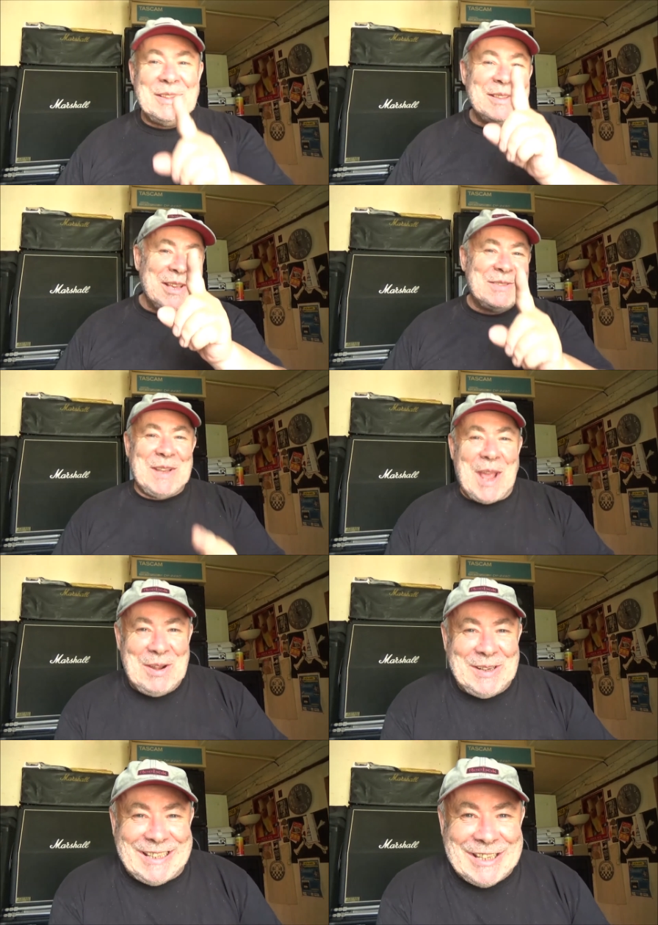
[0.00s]
Thanks for
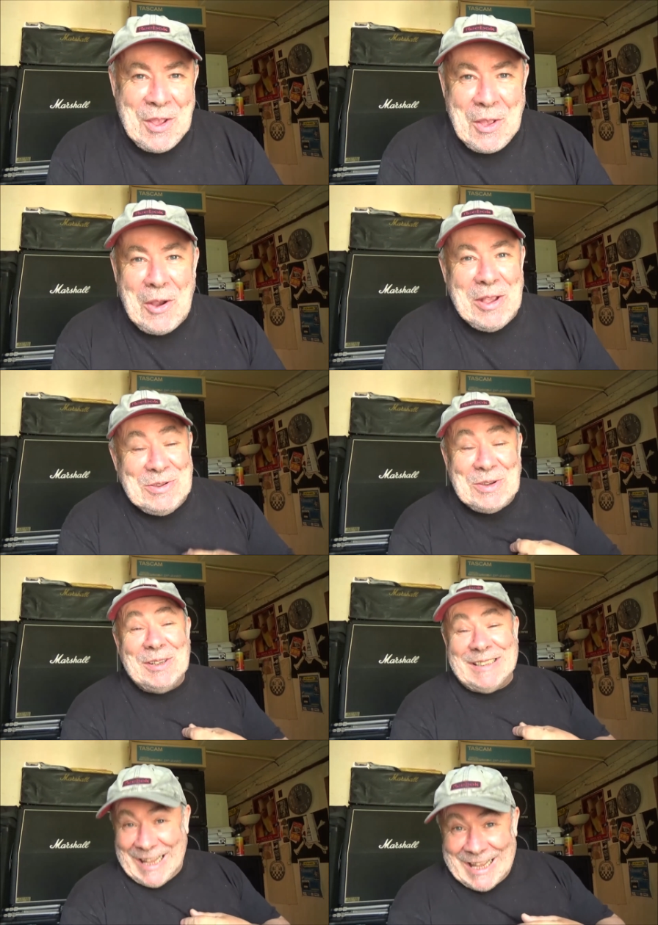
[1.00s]
that, Eric. I
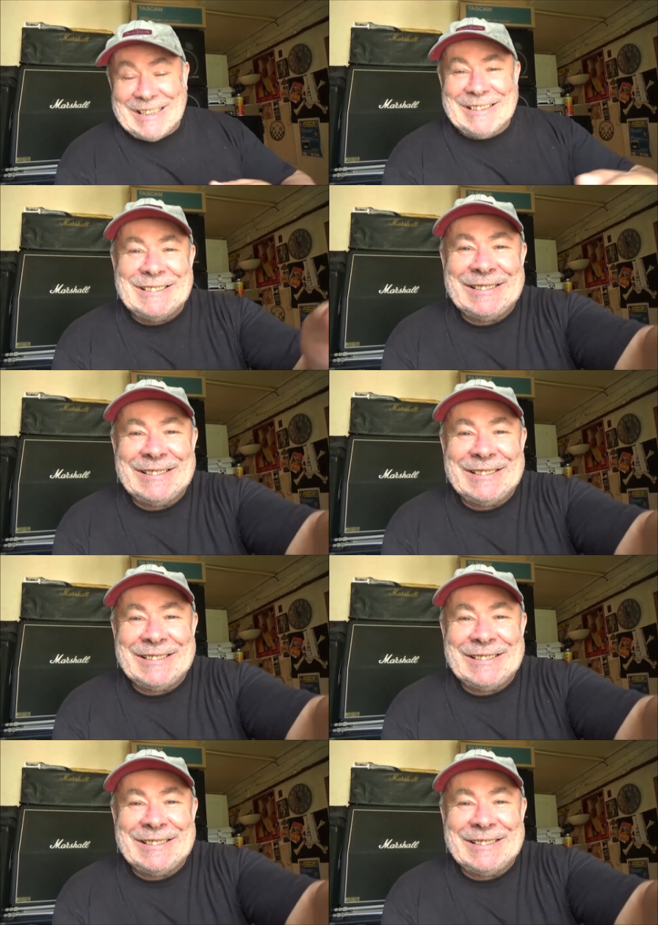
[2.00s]
enjoyed that.